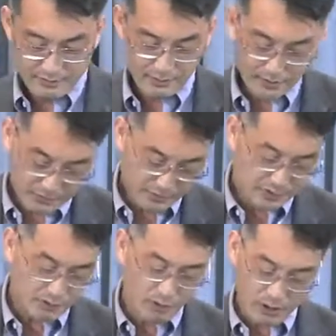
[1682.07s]
a
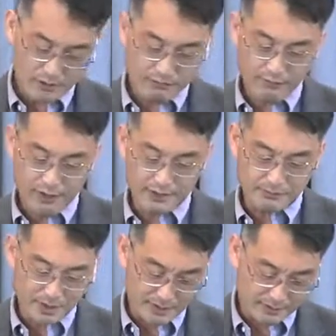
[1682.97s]
hundred qualified
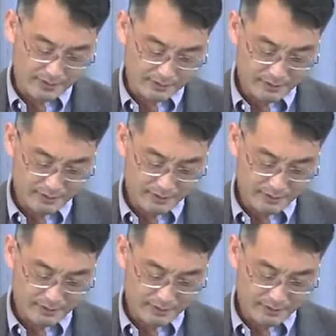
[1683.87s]
men.